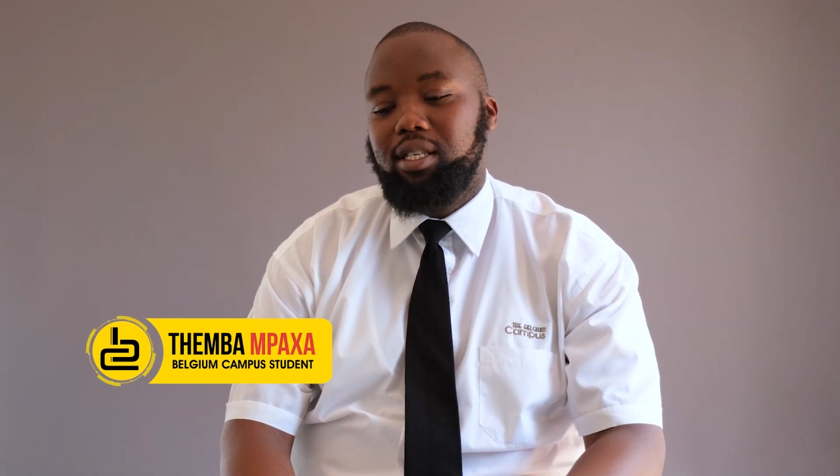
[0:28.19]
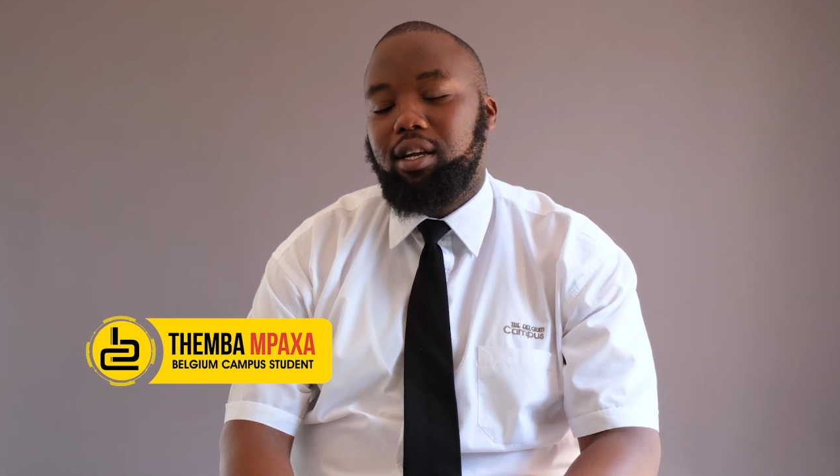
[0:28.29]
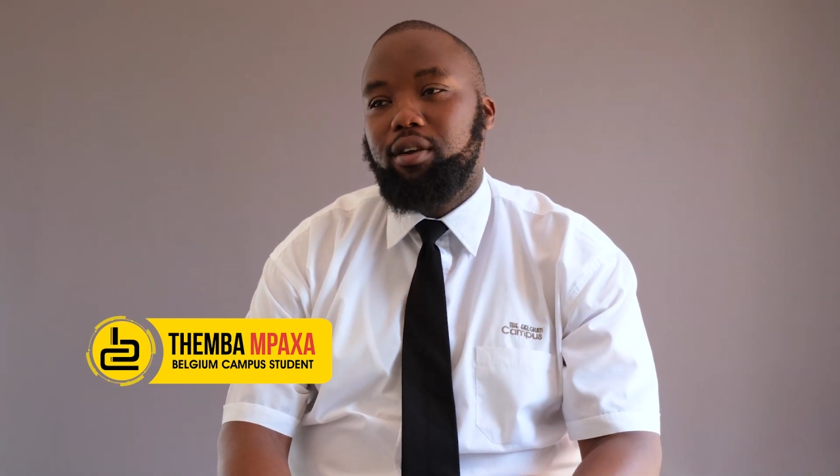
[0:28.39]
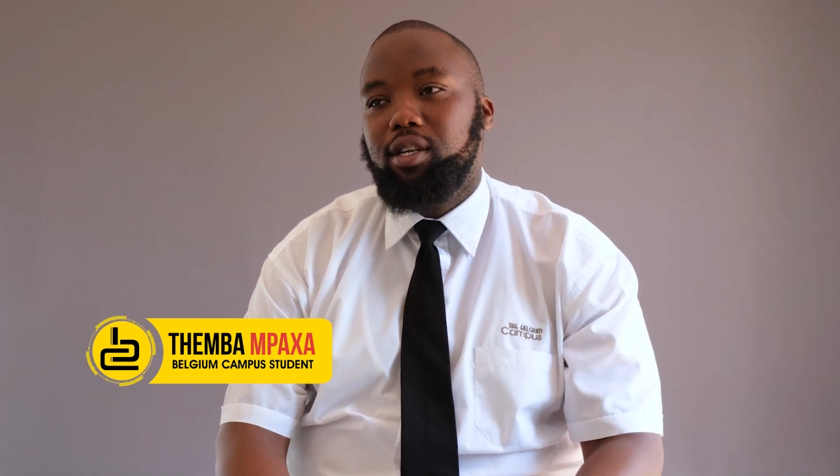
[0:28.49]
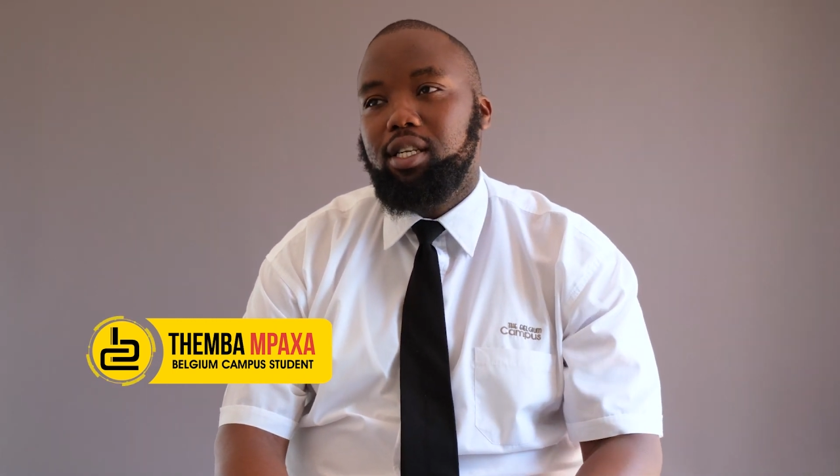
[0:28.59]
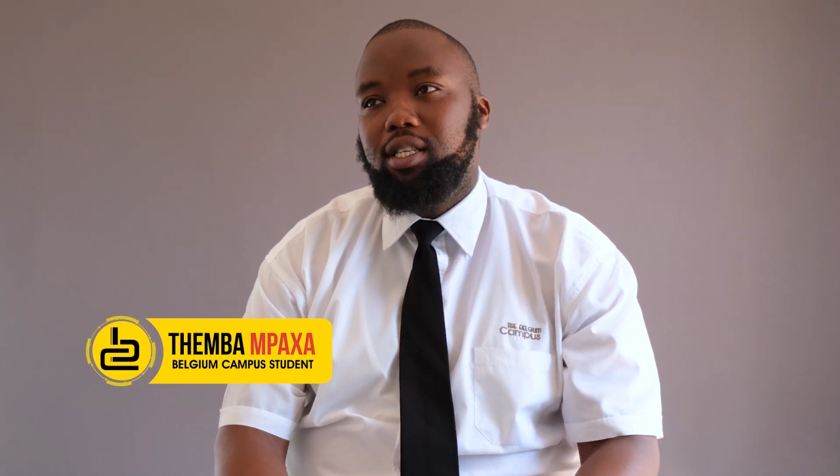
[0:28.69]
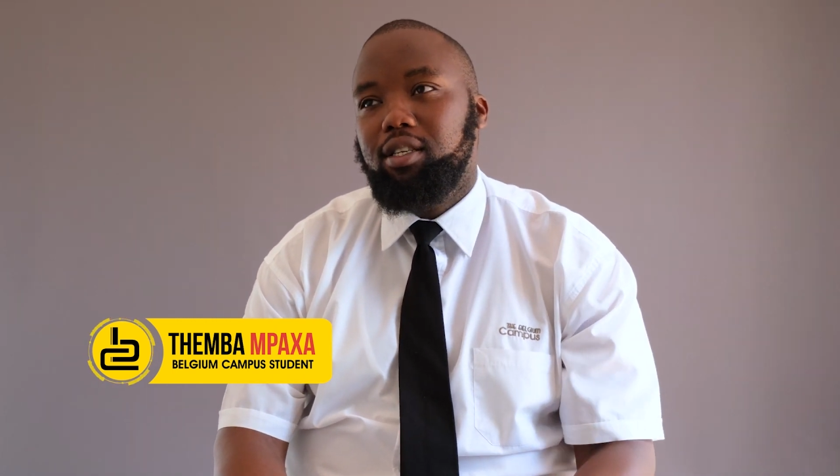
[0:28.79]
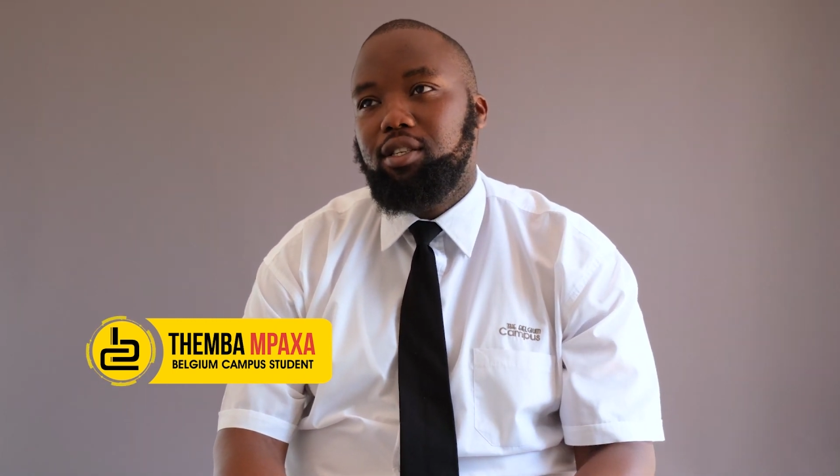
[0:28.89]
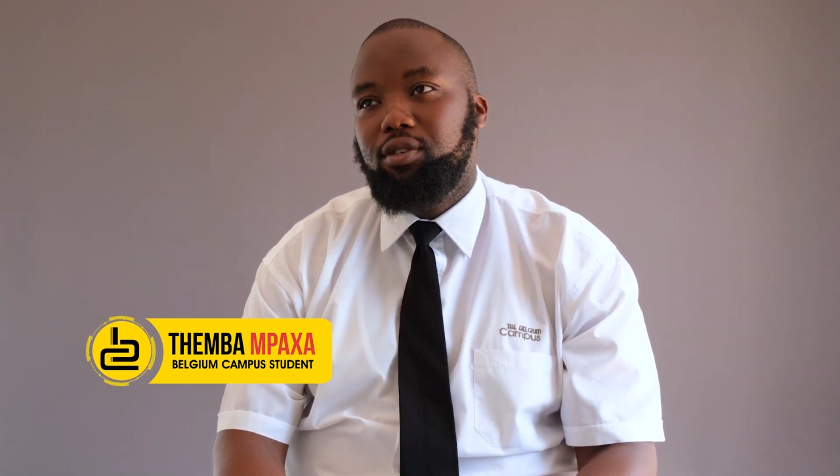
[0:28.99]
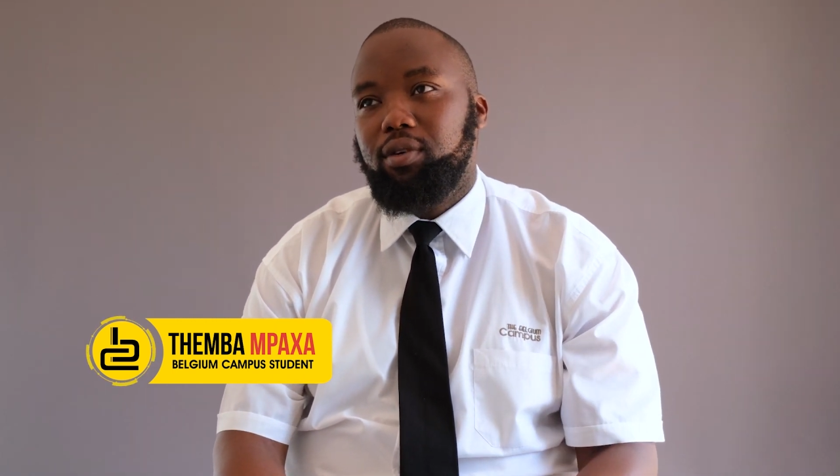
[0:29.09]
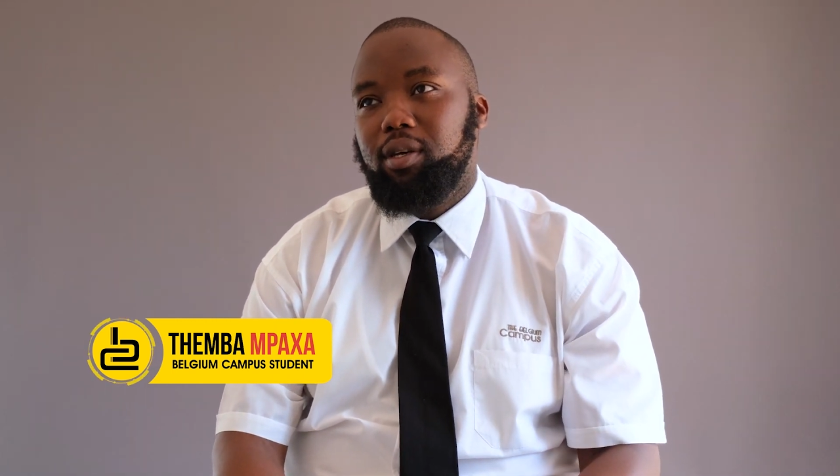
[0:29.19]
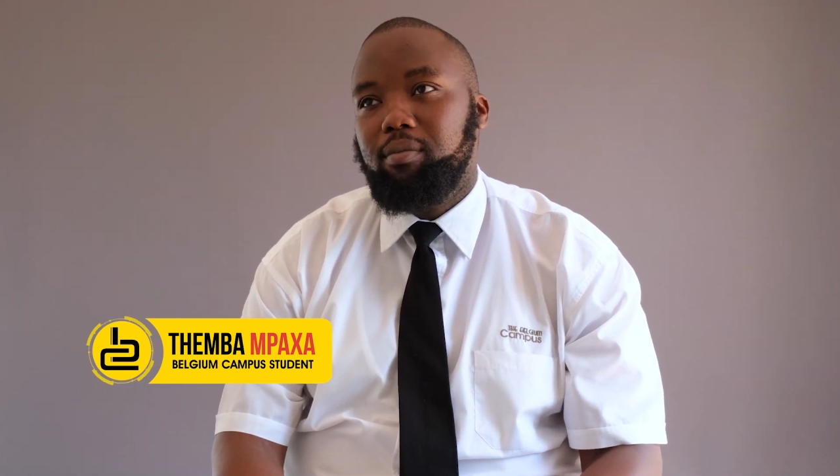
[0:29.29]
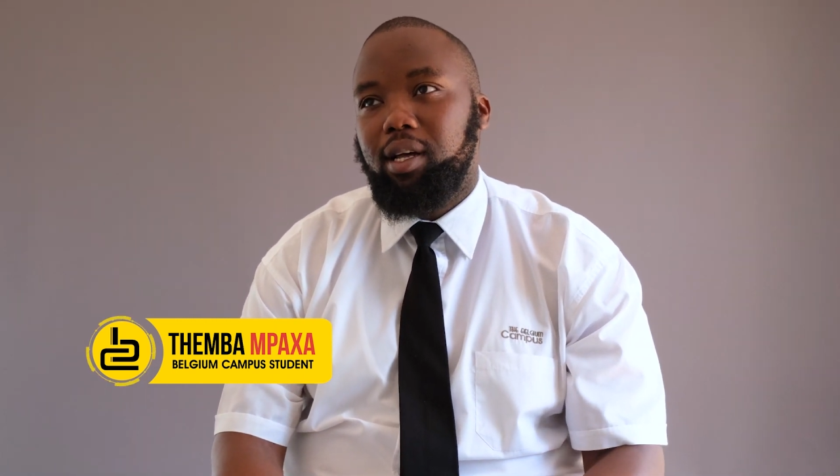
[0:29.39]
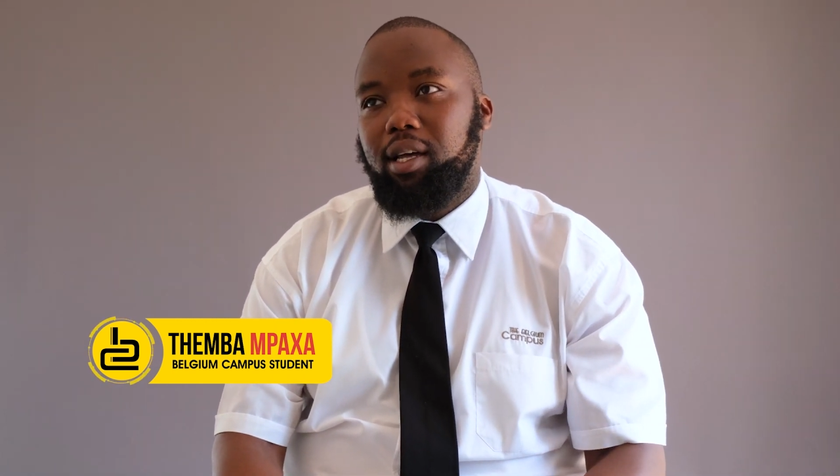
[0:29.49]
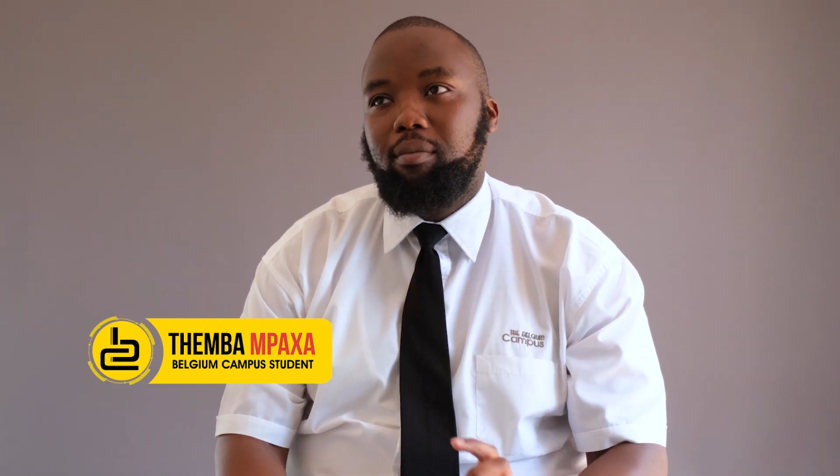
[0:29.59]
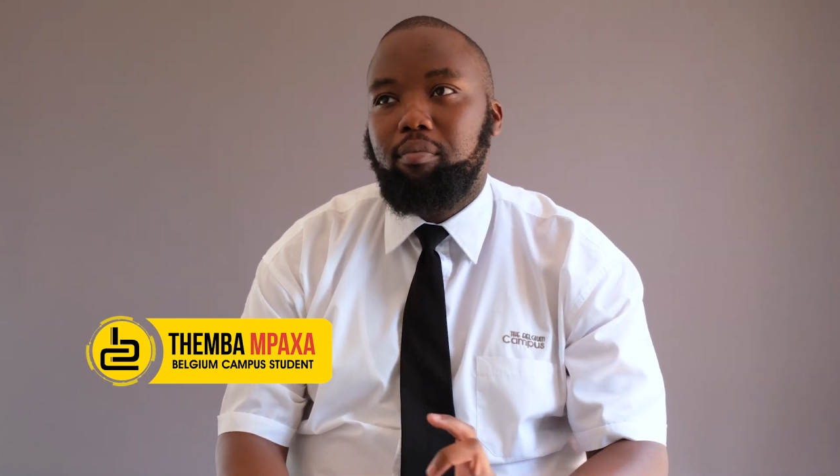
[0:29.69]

currently doing my